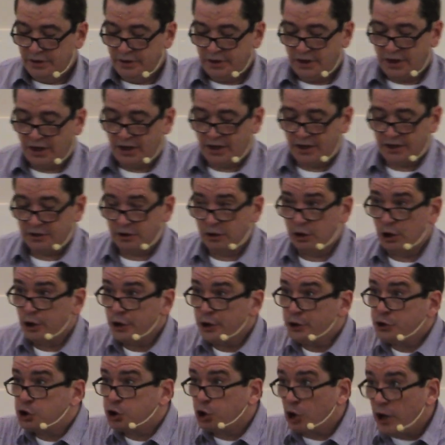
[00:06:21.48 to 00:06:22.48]
uh, to
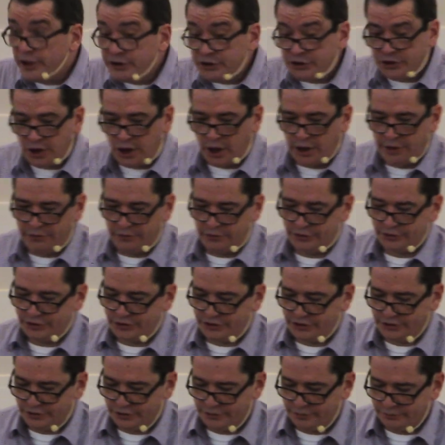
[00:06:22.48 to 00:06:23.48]
learn to trust
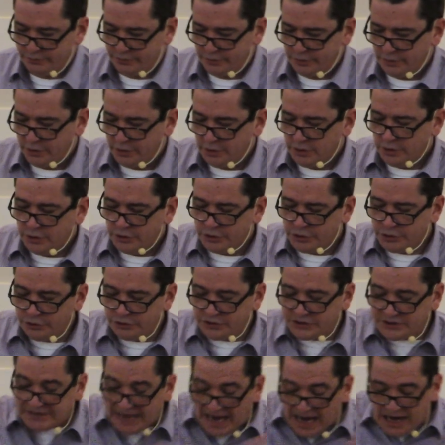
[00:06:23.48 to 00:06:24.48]
others,
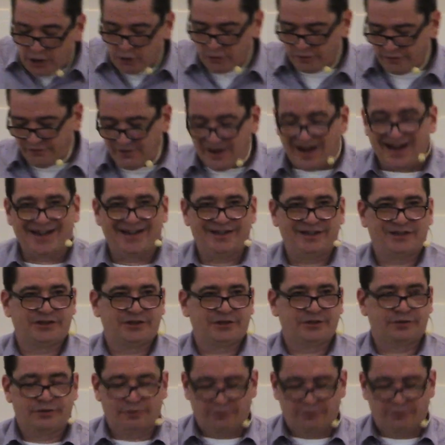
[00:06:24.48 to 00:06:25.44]
to sacrifice